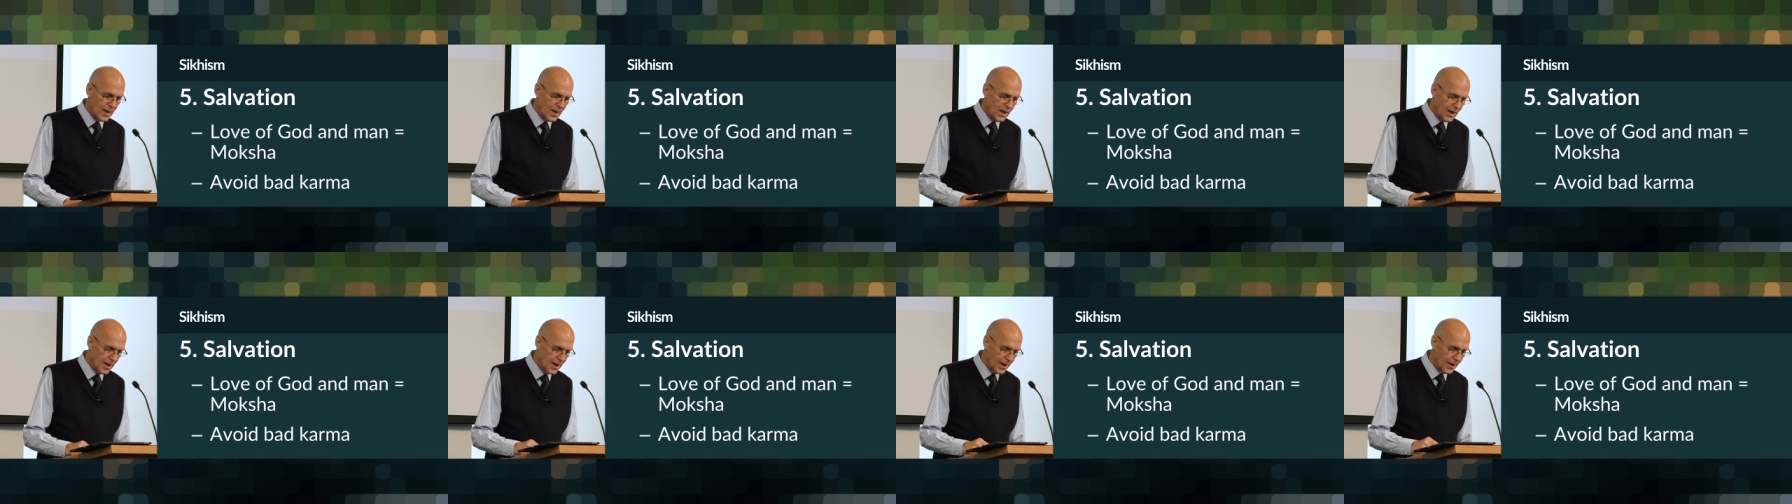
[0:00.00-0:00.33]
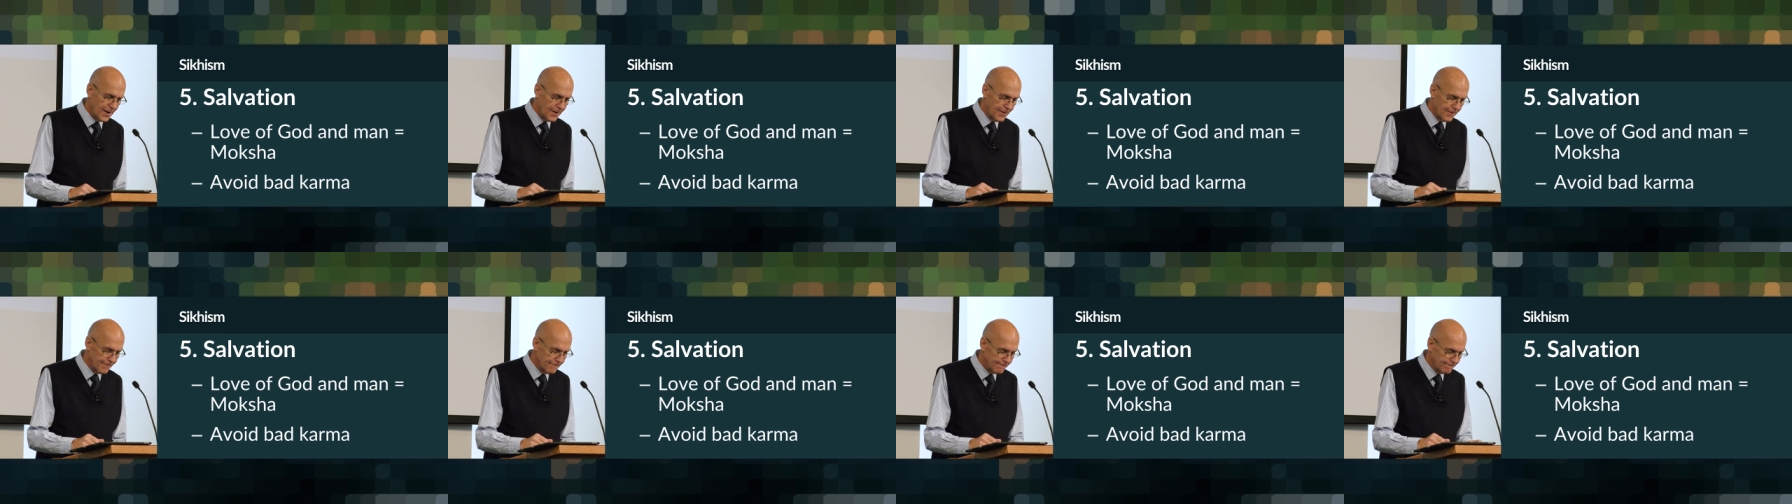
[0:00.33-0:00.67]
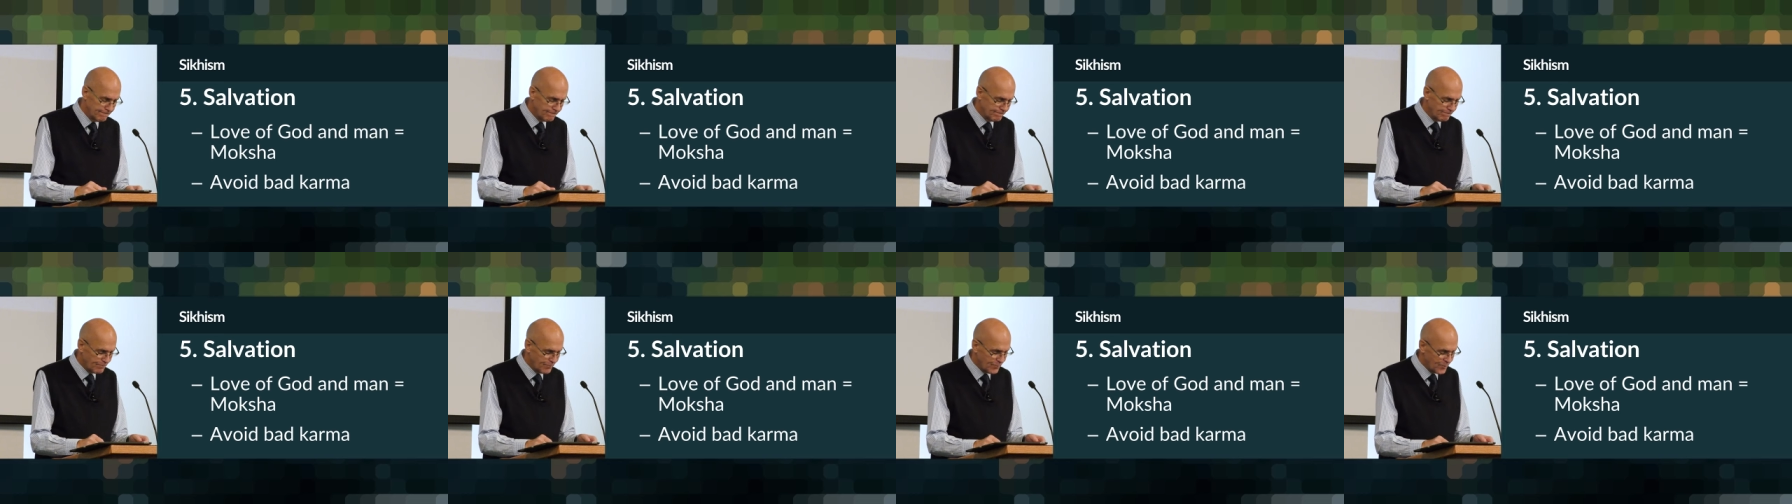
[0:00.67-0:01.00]

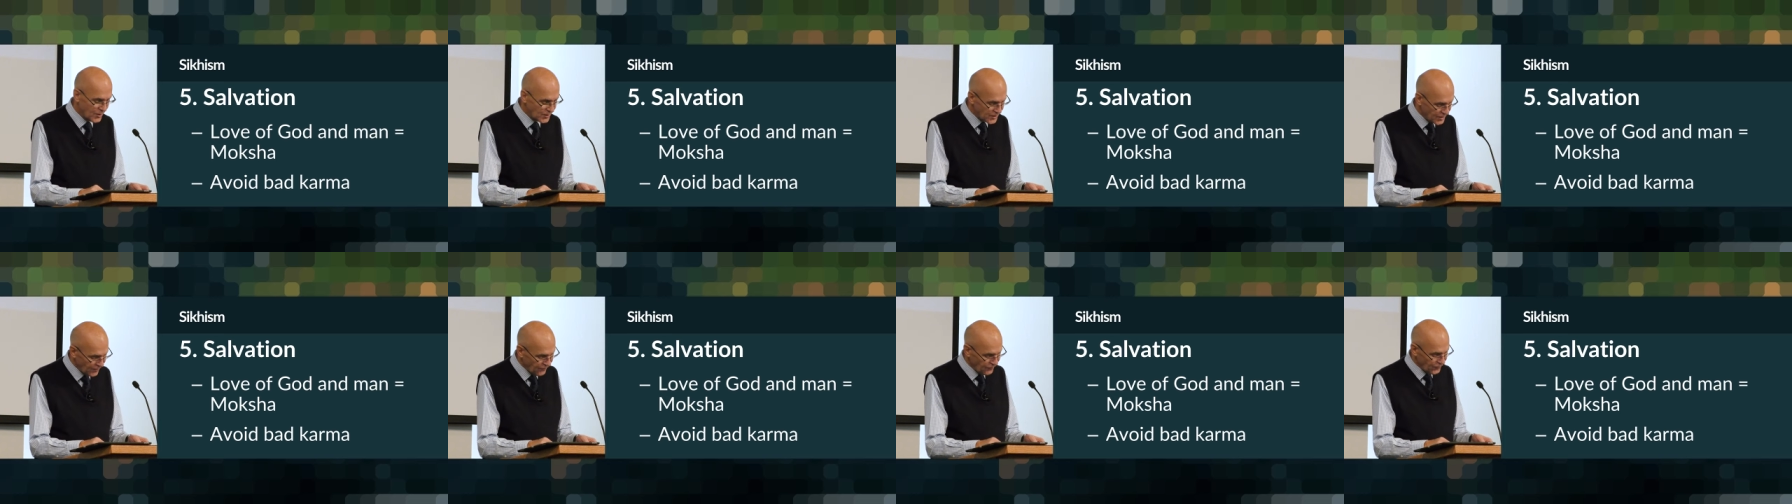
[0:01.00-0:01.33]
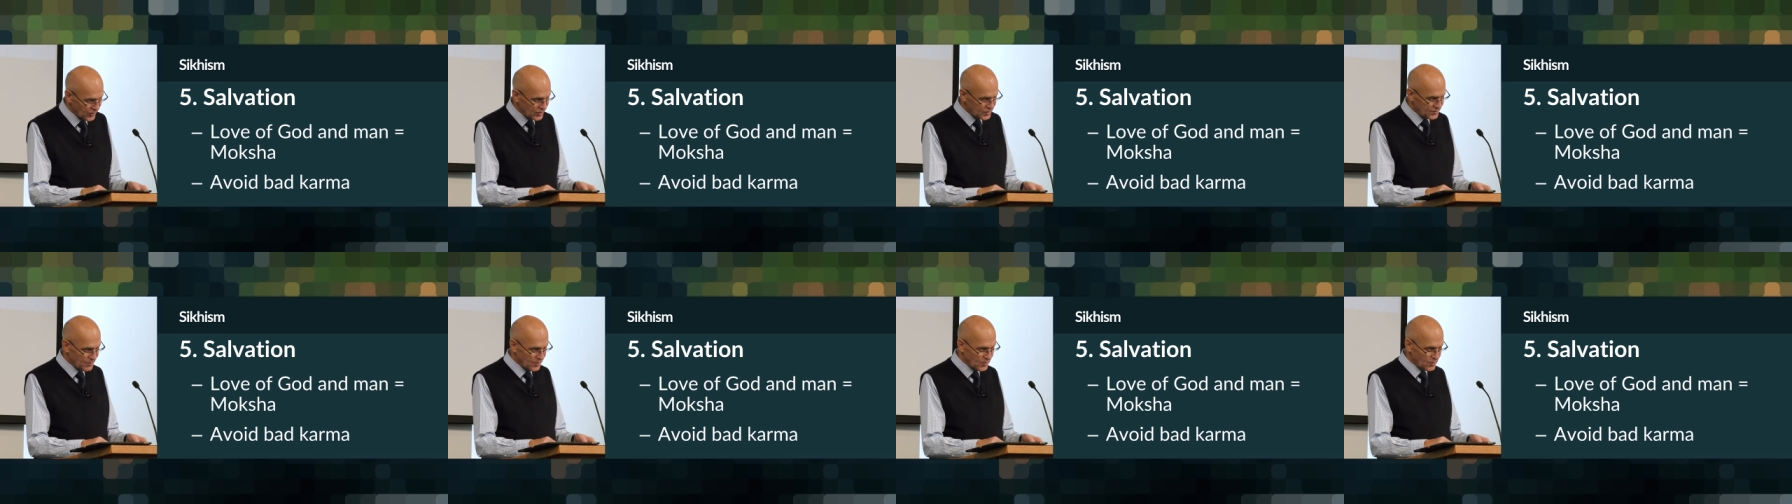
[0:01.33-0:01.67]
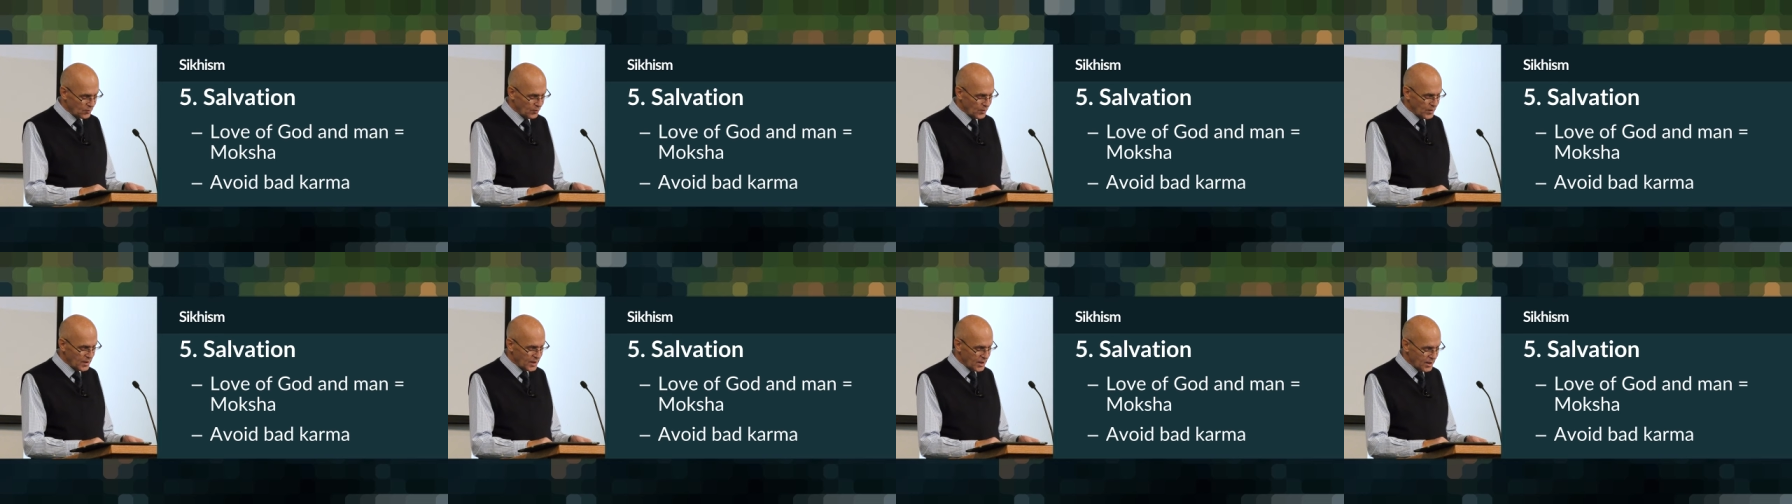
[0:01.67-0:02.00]
Um, the difference
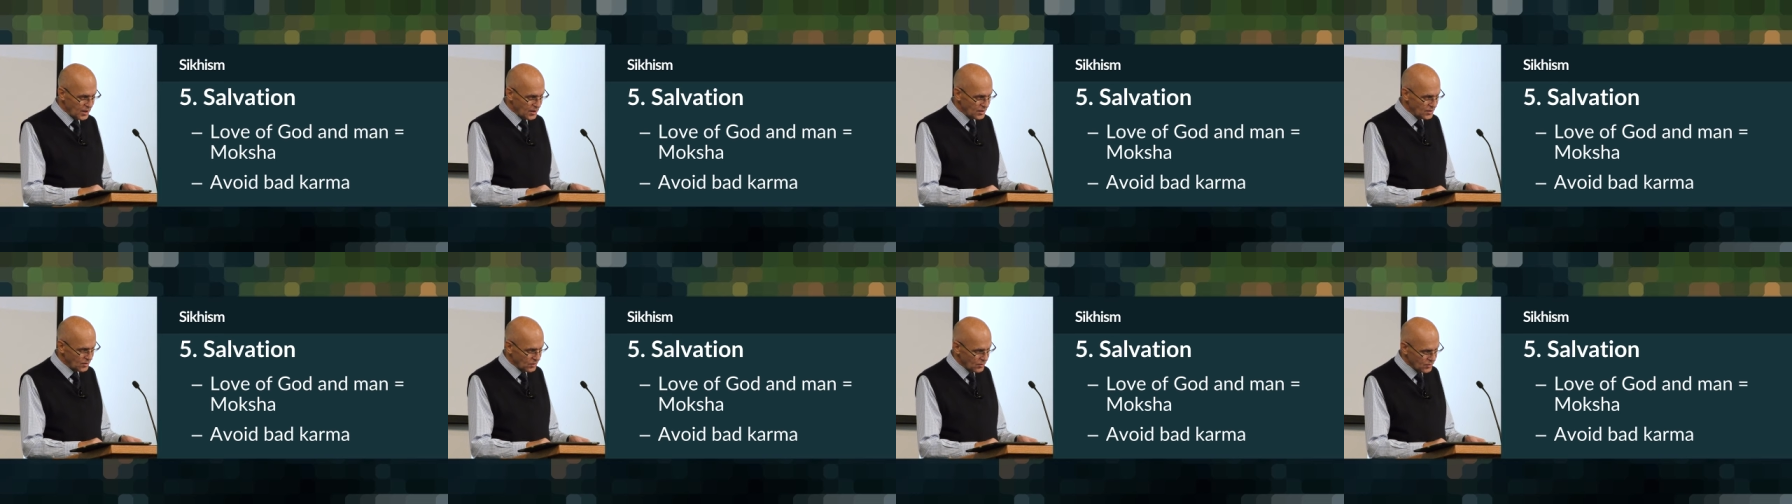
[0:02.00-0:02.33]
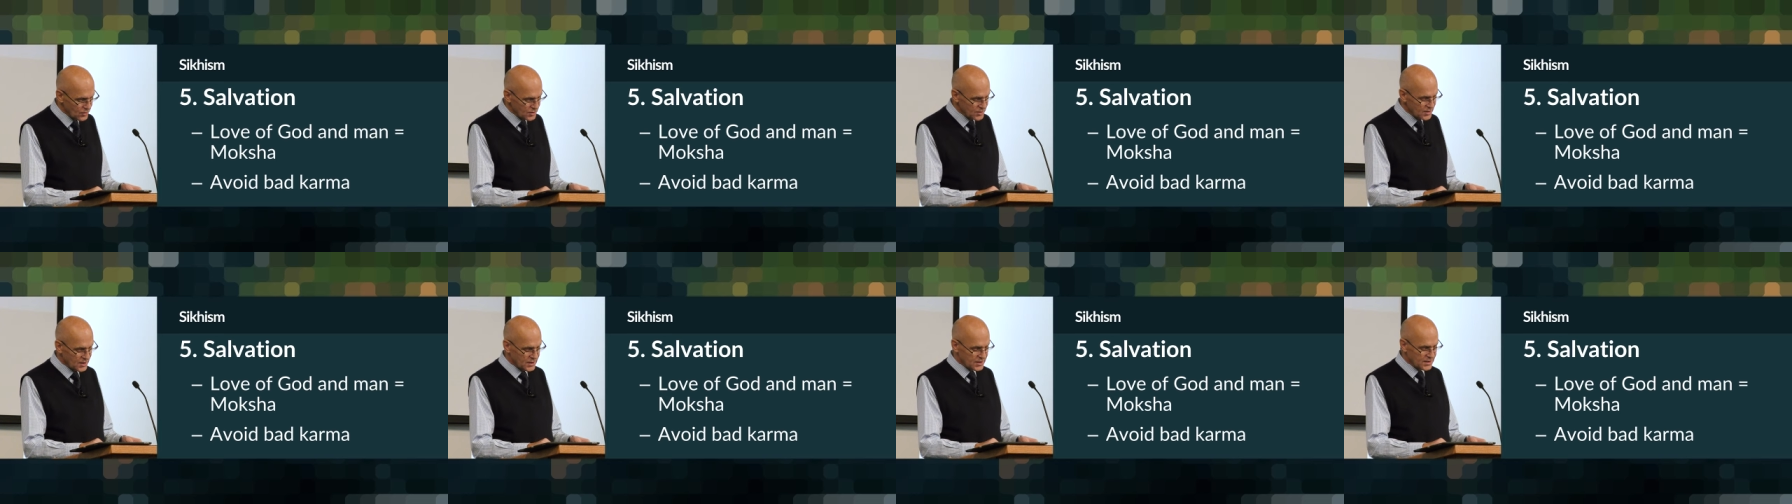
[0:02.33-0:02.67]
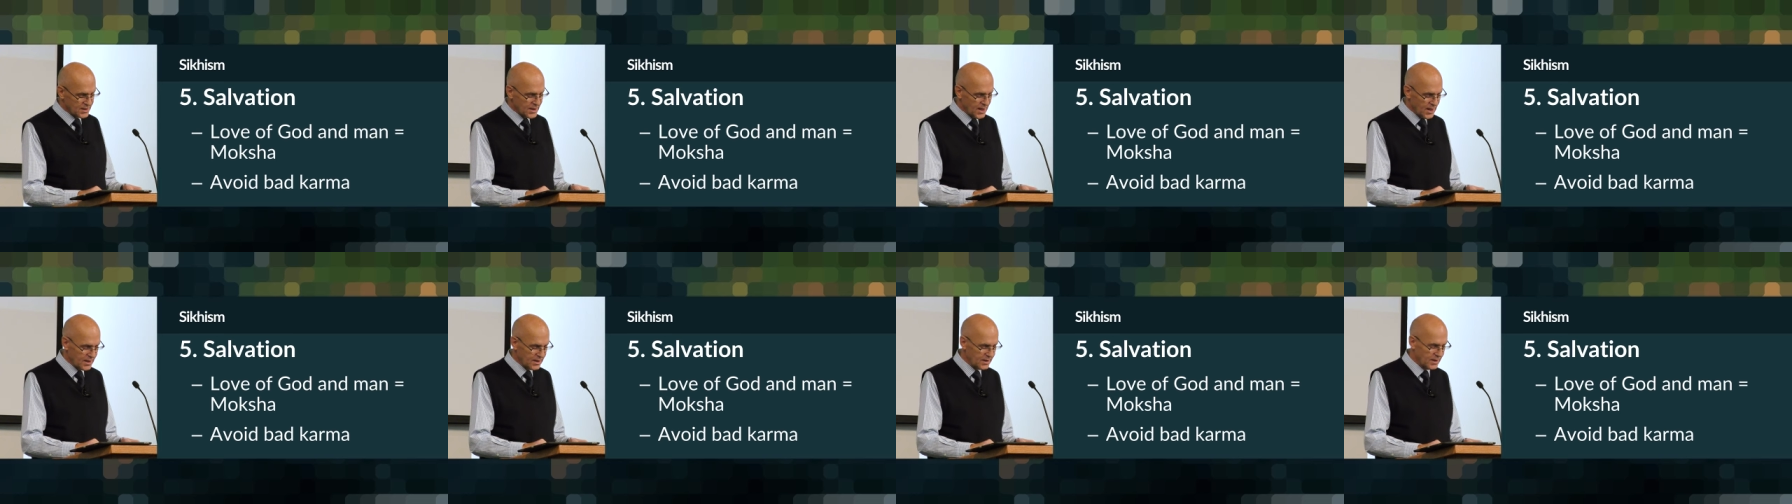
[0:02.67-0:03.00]
between Hindus
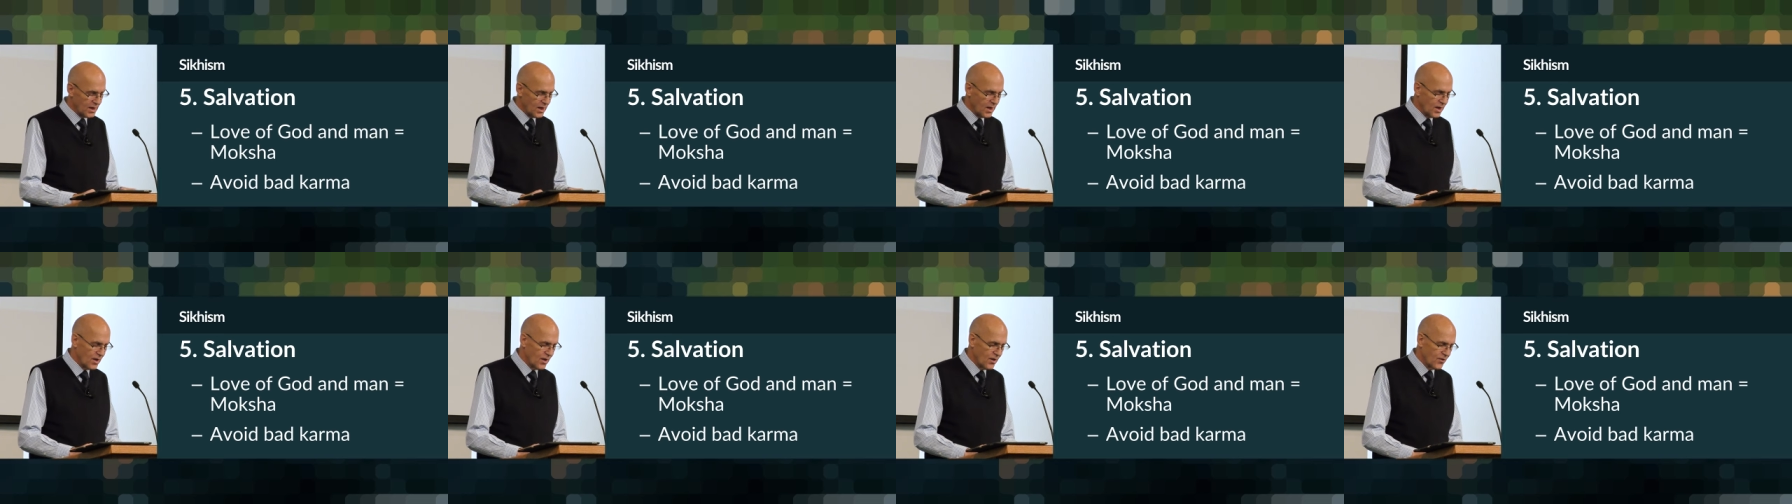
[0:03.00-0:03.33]
is that